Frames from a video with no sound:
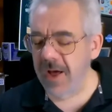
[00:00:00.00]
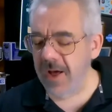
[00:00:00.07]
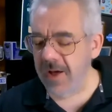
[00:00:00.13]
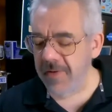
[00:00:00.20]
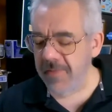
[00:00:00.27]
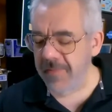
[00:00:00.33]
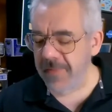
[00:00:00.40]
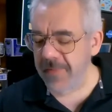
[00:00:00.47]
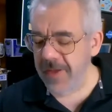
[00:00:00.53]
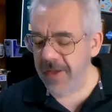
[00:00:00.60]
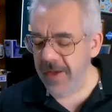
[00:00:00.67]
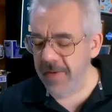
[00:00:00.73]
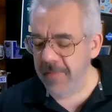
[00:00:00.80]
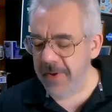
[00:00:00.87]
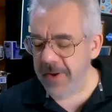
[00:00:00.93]
Um,
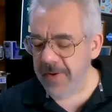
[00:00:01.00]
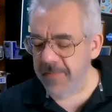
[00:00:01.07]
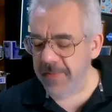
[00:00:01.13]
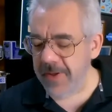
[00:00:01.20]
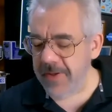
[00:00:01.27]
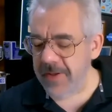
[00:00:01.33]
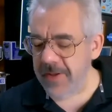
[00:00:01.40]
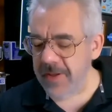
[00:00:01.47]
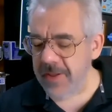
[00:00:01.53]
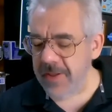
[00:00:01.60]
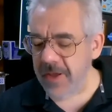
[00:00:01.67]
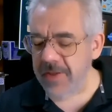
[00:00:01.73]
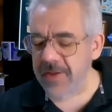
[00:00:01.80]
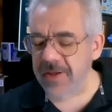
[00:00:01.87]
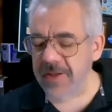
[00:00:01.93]
but but
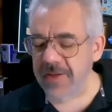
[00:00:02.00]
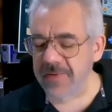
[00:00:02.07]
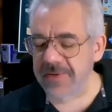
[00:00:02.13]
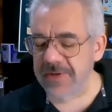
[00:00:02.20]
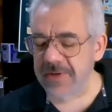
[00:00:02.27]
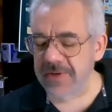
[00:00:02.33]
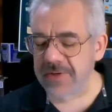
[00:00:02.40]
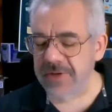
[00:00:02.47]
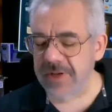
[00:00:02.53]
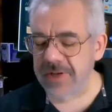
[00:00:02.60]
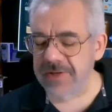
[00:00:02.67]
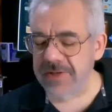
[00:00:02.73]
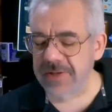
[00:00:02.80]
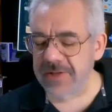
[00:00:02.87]
the other thing that was interesting is